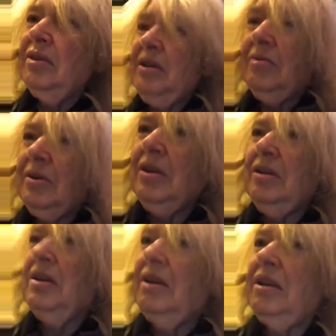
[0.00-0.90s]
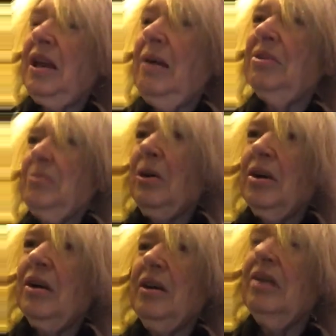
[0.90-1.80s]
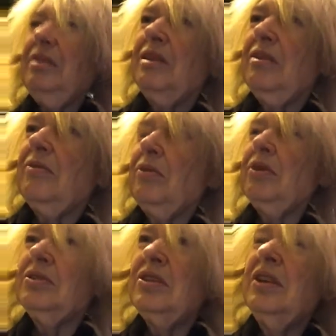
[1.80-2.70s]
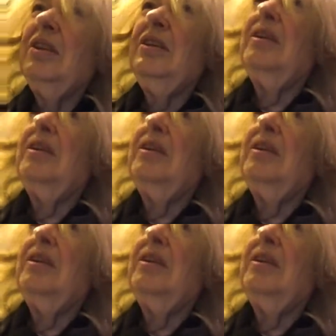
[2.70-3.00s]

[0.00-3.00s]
anyway, Captain America, of course,